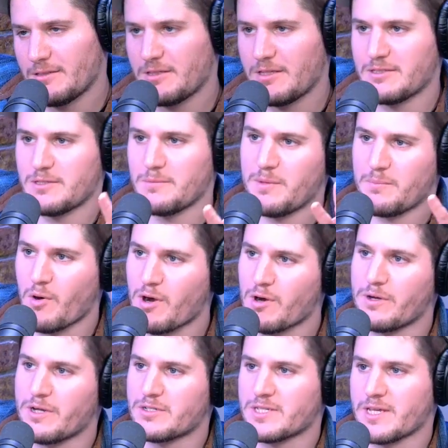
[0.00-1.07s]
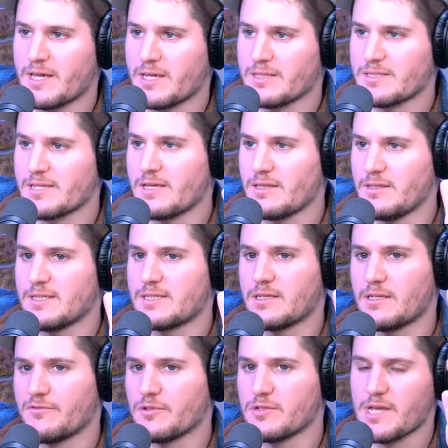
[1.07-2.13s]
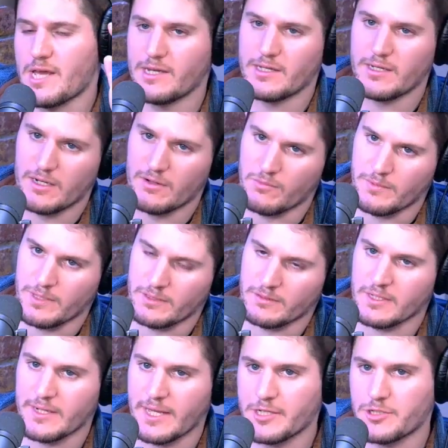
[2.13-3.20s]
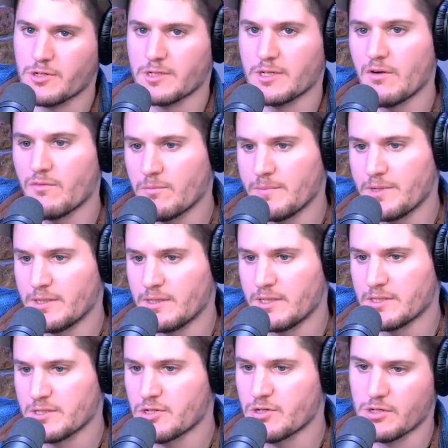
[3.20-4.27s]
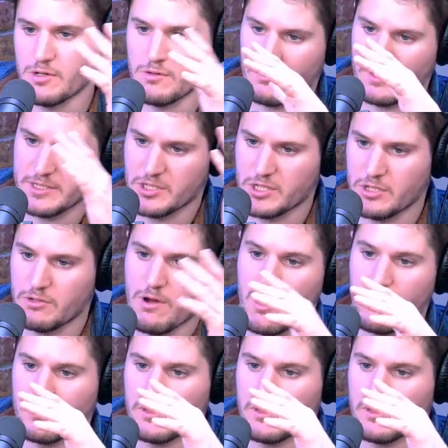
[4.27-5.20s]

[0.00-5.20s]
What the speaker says: To me, part of what you're saying is, hey, listen, if there's any government, the nature of government is to grow.